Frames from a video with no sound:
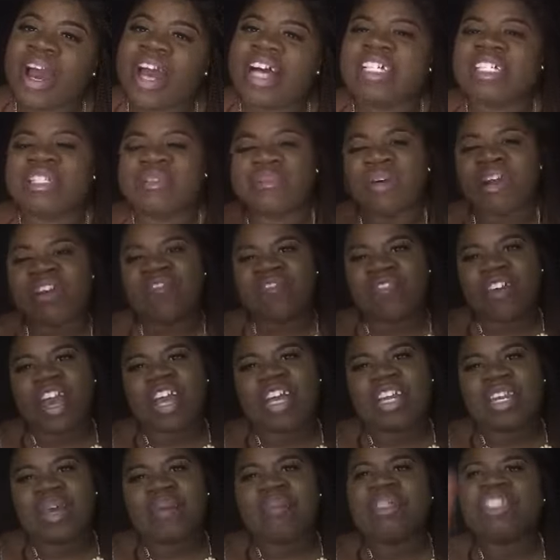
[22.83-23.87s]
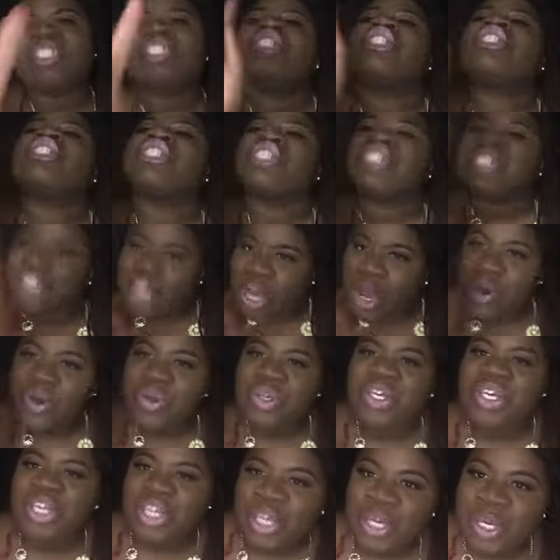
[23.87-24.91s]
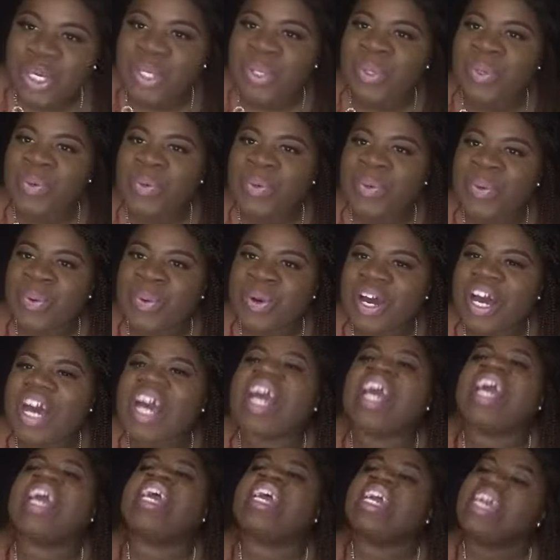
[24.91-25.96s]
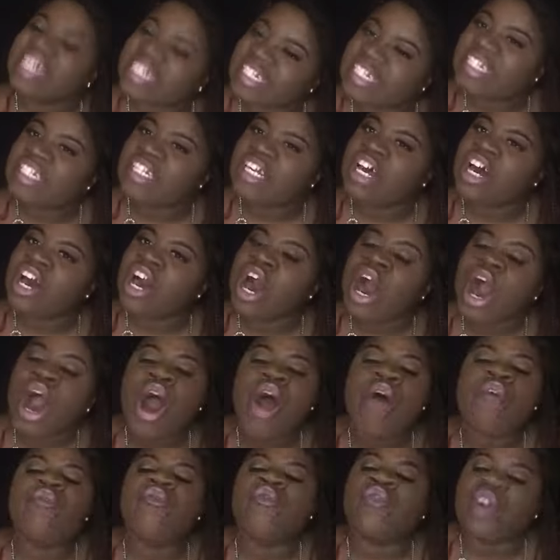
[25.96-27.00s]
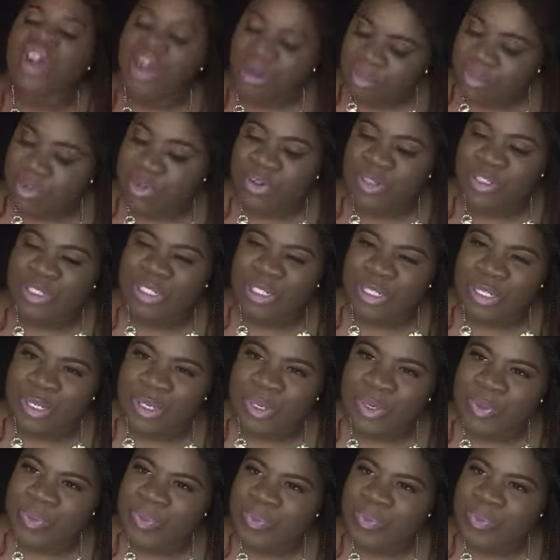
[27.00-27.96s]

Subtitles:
as a matter of fact, let me just show you a hint of what I'm going to do.